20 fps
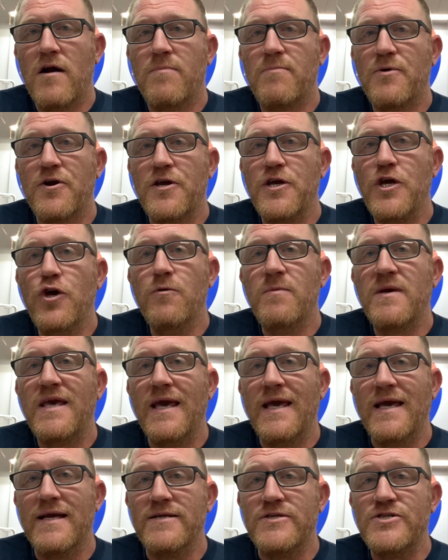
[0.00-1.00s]
per cubic
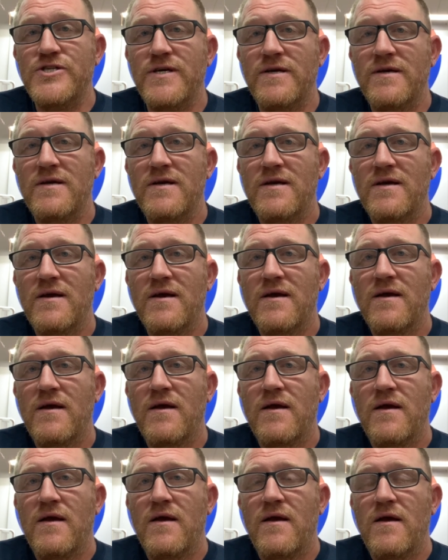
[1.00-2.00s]
inch.
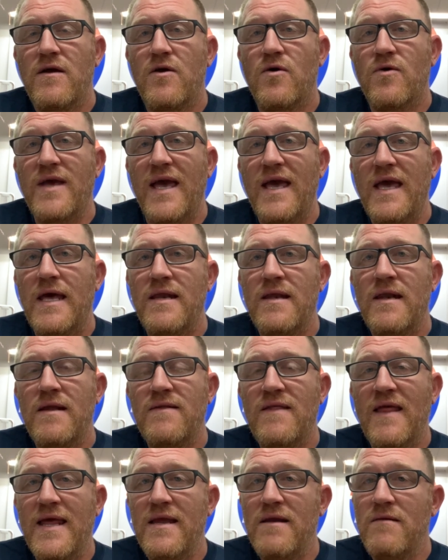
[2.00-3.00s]
Okay, and
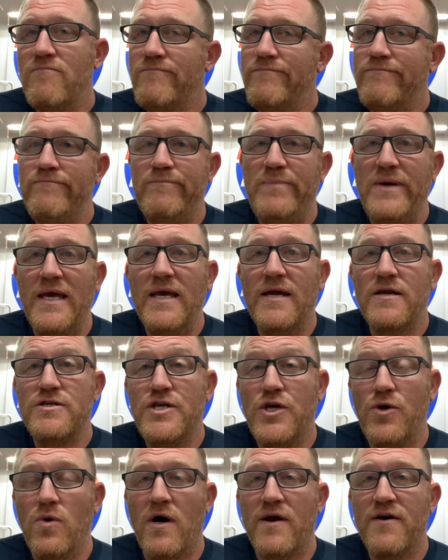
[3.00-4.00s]
that being
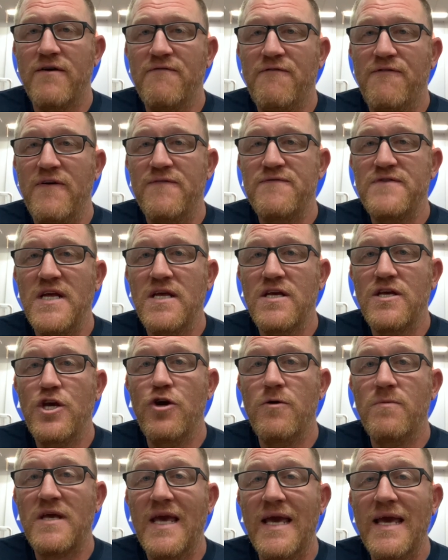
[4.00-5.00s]
215
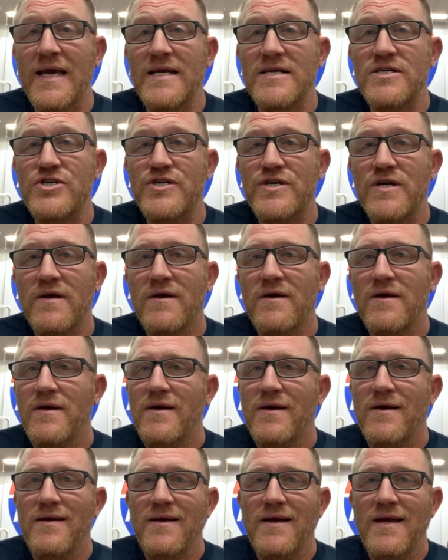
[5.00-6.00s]
cubic inch
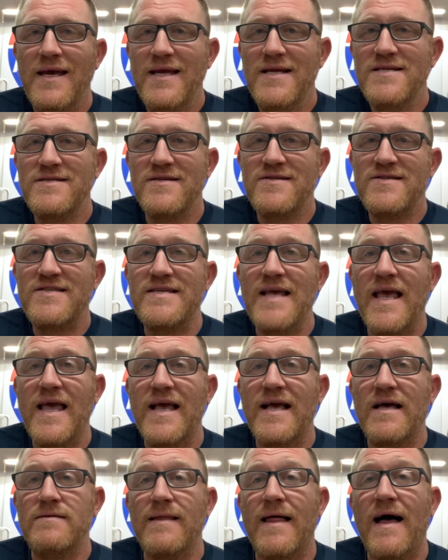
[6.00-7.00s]
isn't
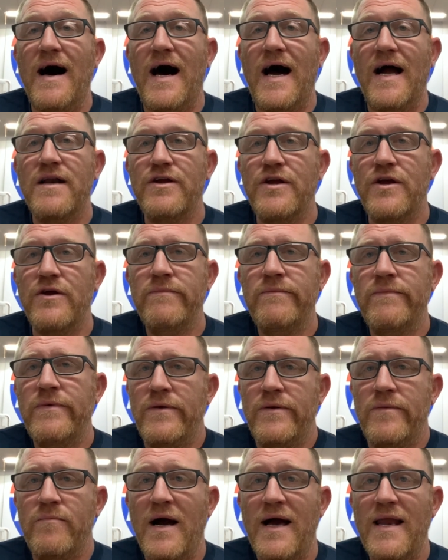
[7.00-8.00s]
saying a lot. You
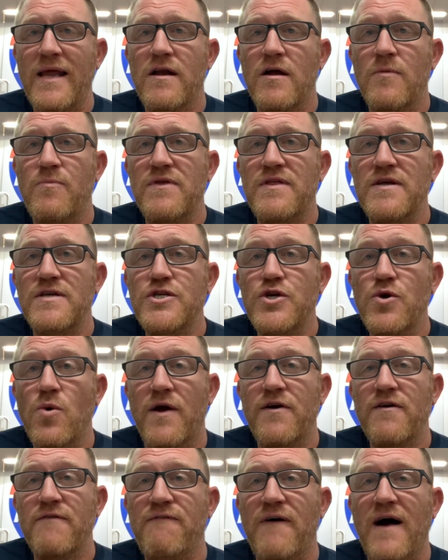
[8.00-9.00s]
might end up with a
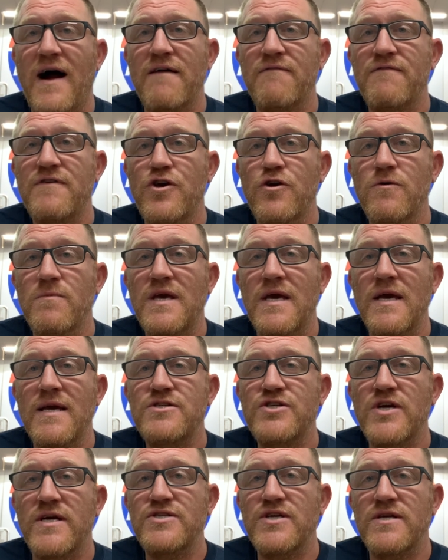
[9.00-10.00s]
205 cubic
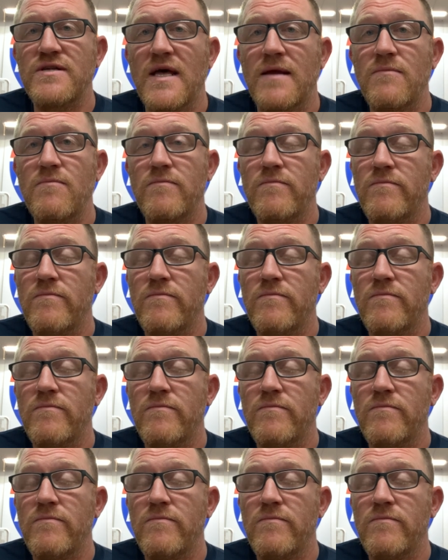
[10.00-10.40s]
inch engine